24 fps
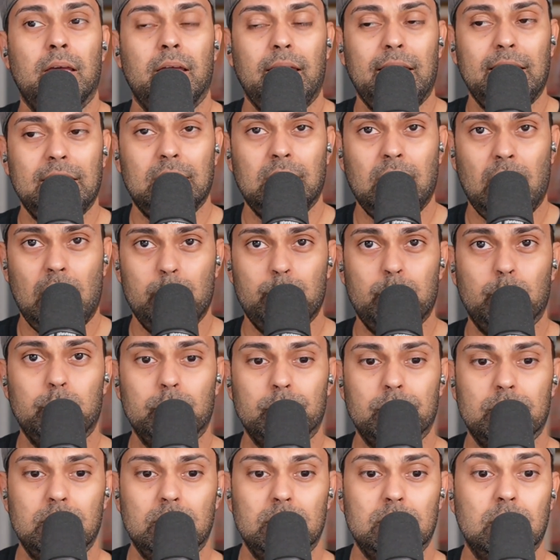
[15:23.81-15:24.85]
a
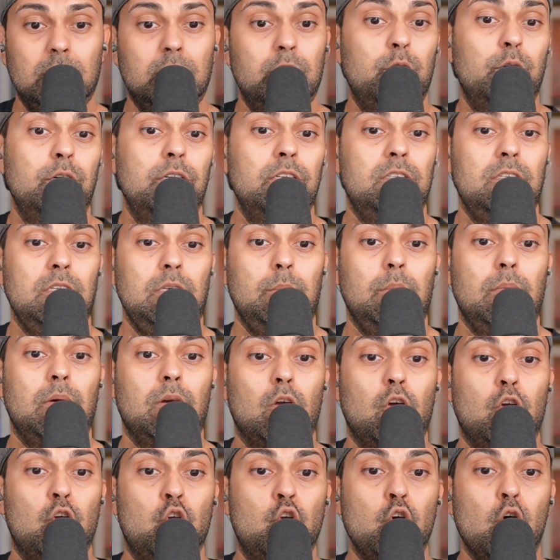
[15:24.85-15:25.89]
capable security team
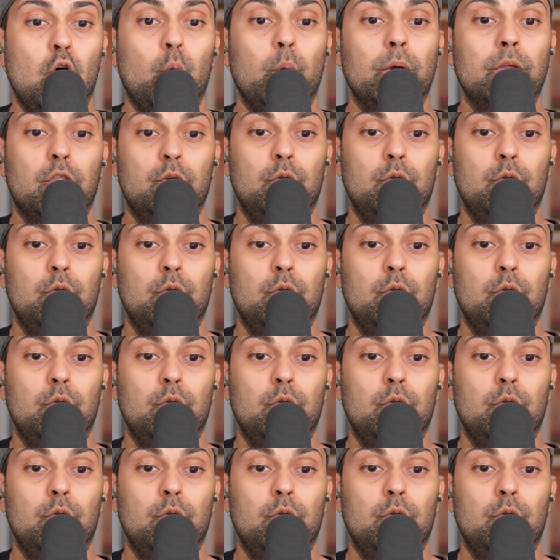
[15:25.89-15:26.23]
going